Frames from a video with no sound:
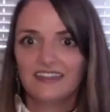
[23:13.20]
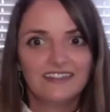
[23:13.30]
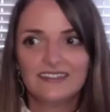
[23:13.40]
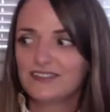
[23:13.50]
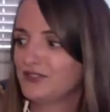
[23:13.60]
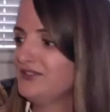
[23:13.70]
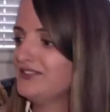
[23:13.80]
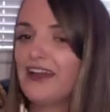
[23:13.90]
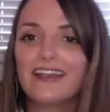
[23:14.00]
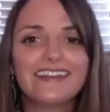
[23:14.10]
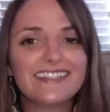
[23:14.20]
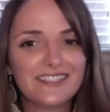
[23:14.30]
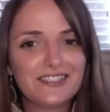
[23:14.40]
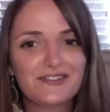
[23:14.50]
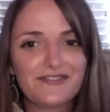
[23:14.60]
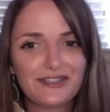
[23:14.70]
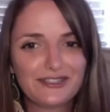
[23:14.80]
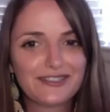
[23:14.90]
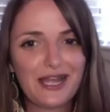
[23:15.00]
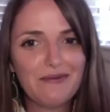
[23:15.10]
So sorry. This is the
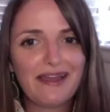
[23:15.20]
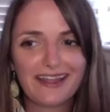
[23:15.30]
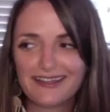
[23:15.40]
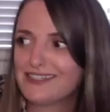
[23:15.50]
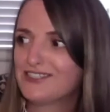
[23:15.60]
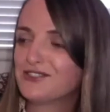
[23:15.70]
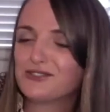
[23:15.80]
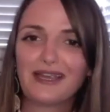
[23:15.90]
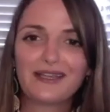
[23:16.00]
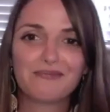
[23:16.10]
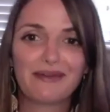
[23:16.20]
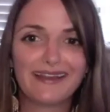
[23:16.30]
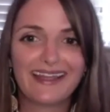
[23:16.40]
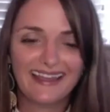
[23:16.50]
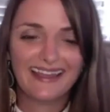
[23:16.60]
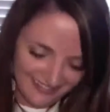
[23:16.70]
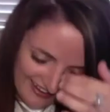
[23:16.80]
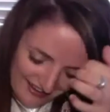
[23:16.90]
first time I got this distracted by the cat.